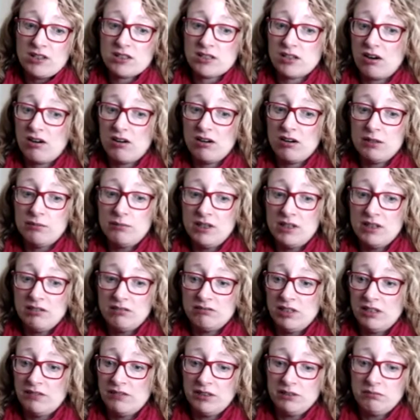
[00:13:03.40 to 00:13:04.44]
time in
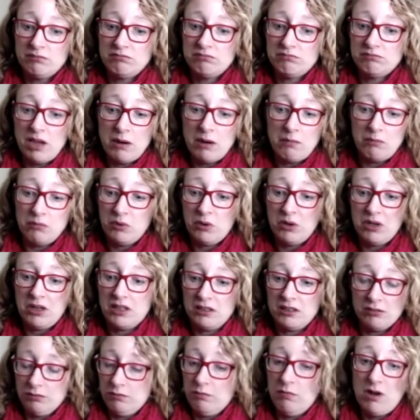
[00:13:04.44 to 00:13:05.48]
living
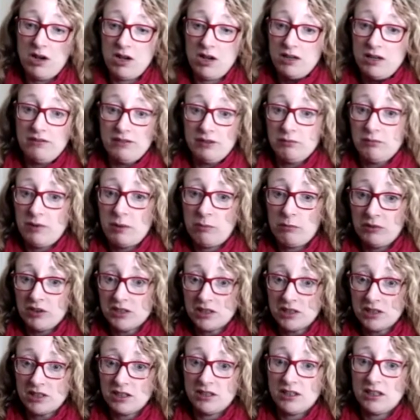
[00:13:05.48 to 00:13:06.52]
memory my living memory
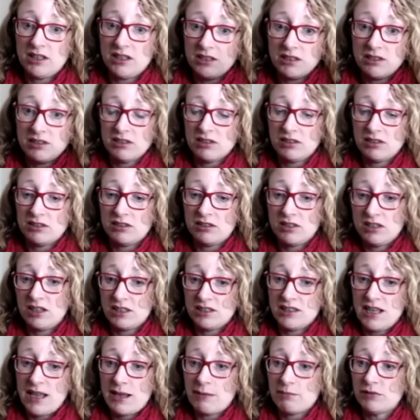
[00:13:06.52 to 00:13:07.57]
certainly that that
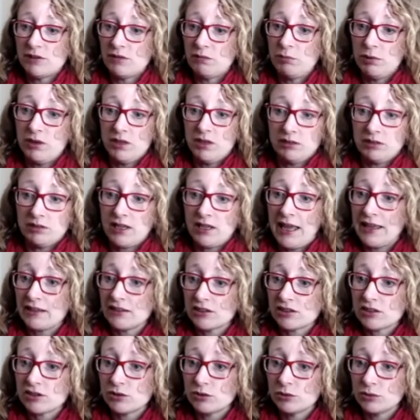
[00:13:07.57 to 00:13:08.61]
exams have been
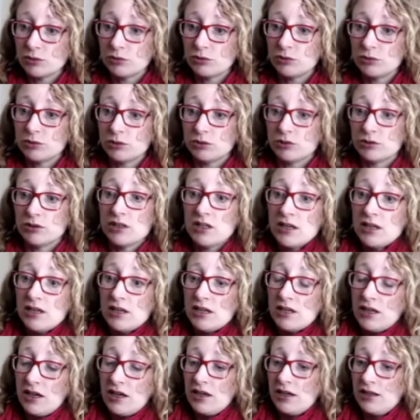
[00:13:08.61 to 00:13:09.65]
cancelled or
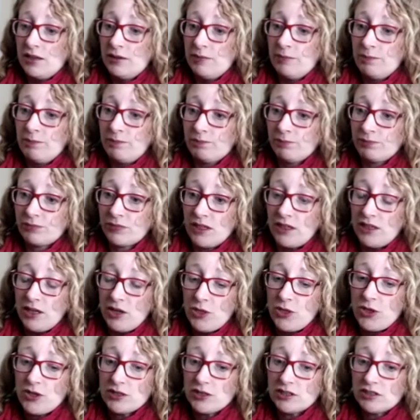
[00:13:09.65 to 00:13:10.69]
um, you
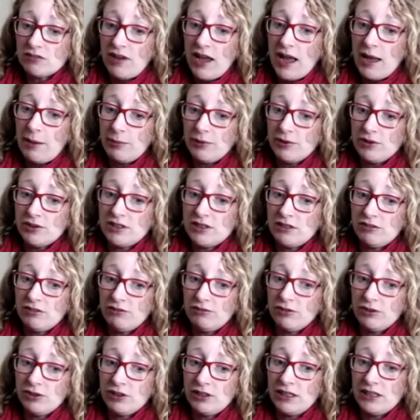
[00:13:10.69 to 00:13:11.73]
know things have happened
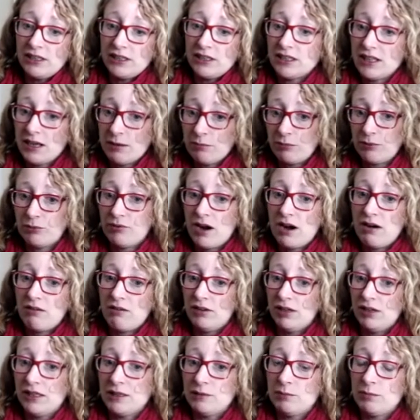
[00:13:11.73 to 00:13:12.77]
differently
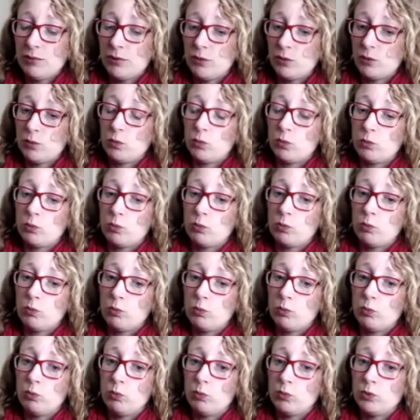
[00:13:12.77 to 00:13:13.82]
temporarily but mm-hmm.
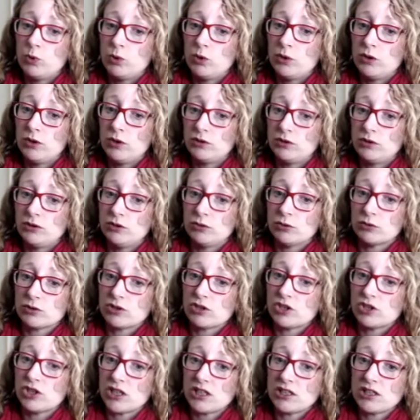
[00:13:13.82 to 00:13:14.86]
you're
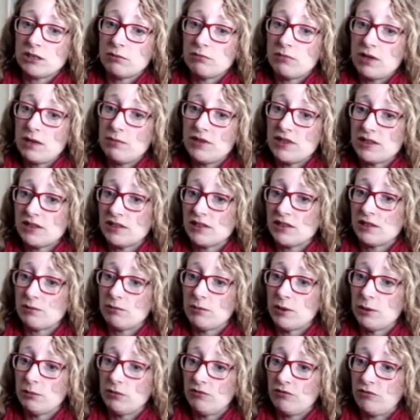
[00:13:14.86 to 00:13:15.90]
suggesting that maybe this is the
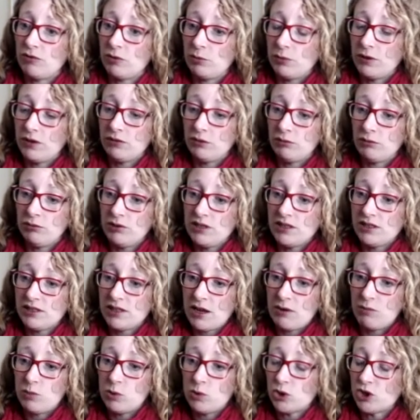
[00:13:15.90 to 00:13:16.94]
moment for a bit of a
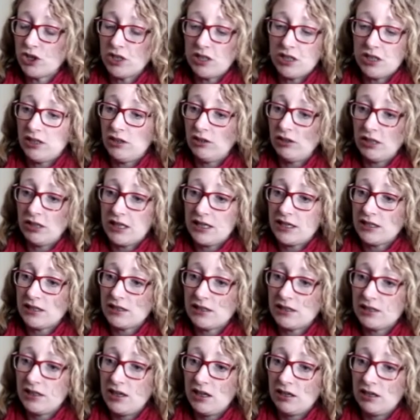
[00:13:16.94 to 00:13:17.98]
reset what should it look like
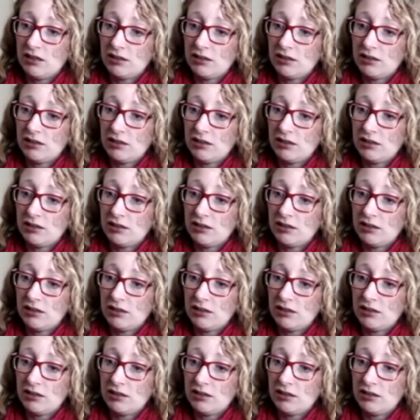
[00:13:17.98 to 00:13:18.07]
instead